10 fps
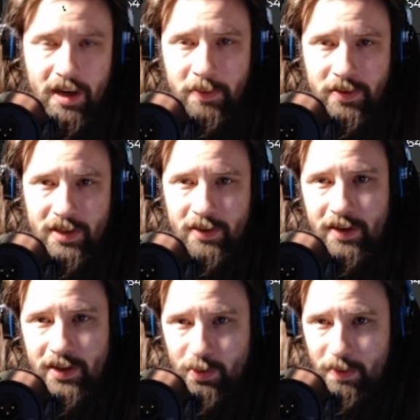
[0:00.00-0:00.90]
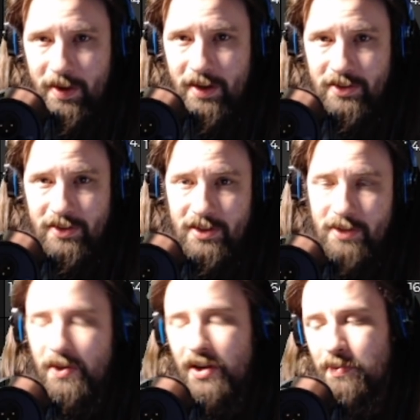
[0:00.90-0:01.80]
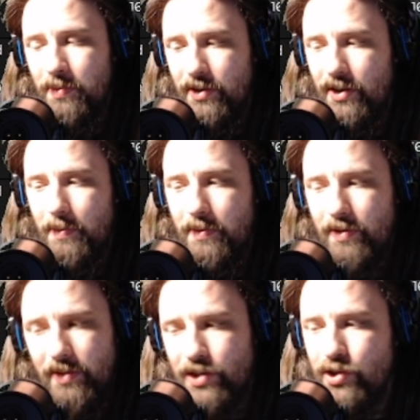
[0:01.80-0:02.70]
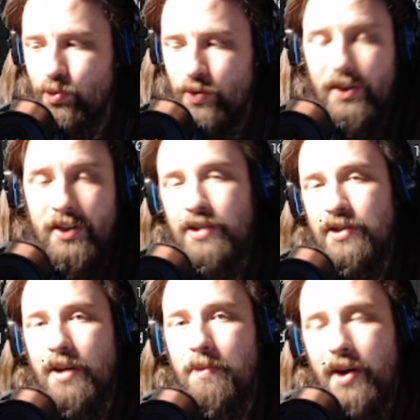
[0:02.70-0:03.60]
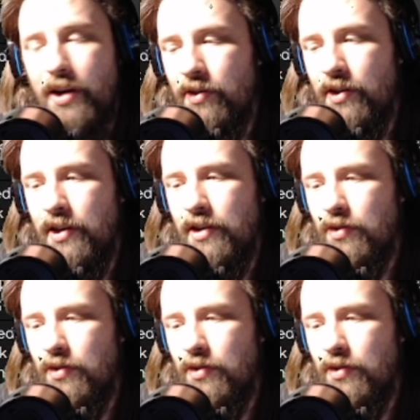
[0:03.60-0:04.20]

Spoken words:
gonna tell you guys what matters and doesn't matter, but this really does not matter in the end.